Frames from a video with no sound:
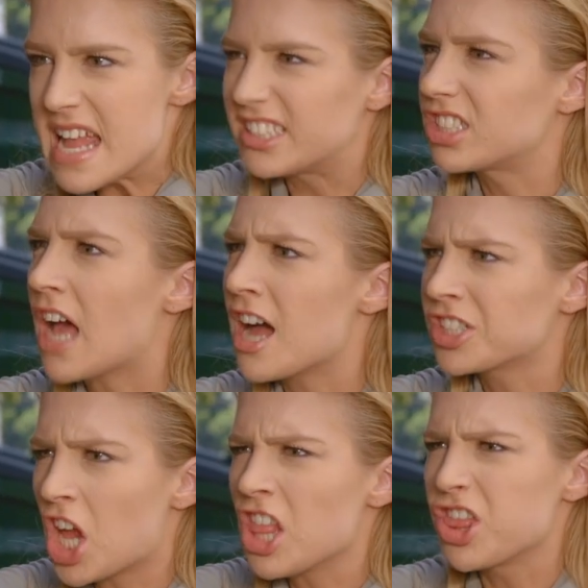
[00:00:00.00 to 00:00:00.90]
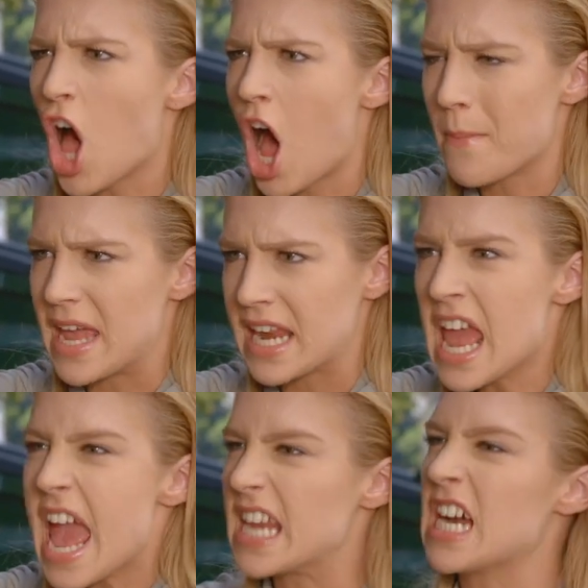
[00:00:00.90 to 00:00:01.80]
It's Sasha Lawman,
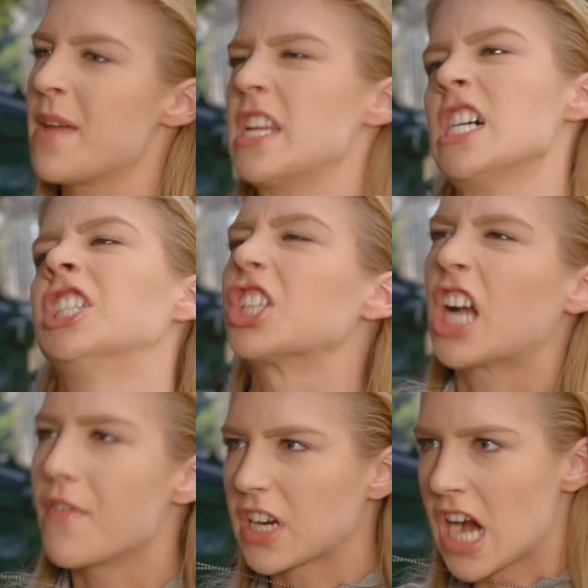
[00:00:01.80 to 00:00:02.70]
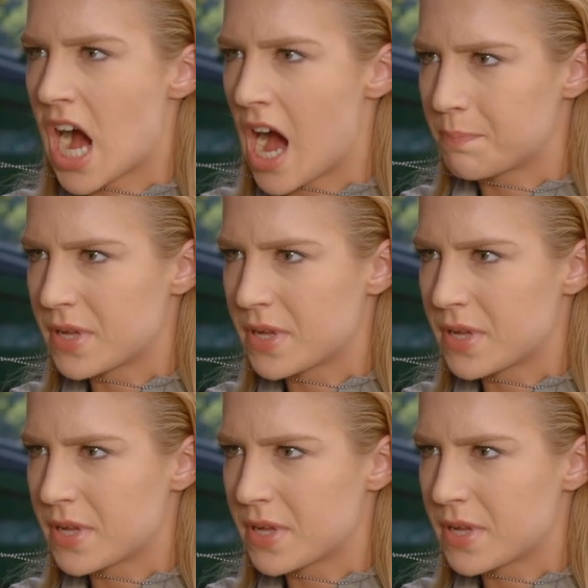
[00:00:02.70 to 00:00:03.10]
and I'm an undercover cop!